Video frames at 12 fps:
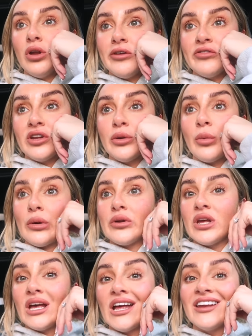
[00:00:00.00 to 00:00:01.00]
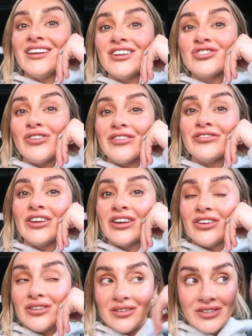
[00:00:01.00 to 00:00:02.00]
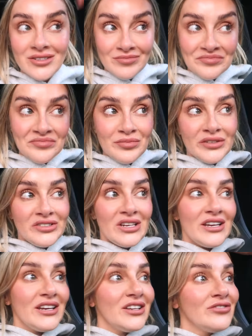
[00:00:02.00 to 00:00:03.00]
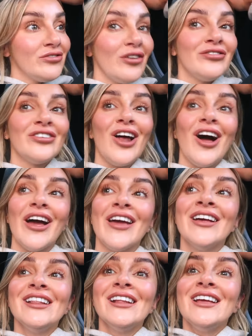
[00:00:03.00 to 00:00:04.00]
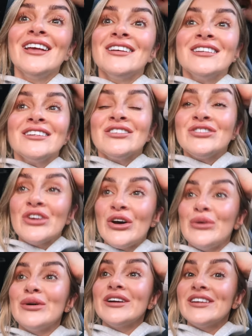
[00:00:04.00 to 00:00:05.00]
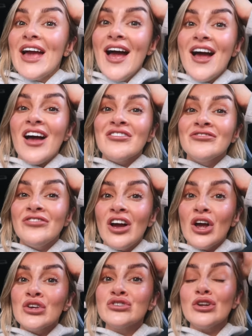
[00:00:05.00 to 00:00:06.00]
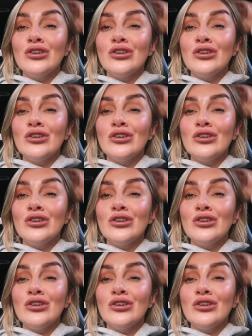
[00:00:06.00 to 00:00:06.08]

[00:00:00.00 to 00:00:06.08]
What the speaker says: hopefully we won't hit any traffic and be delayed for our flight. So yeah, first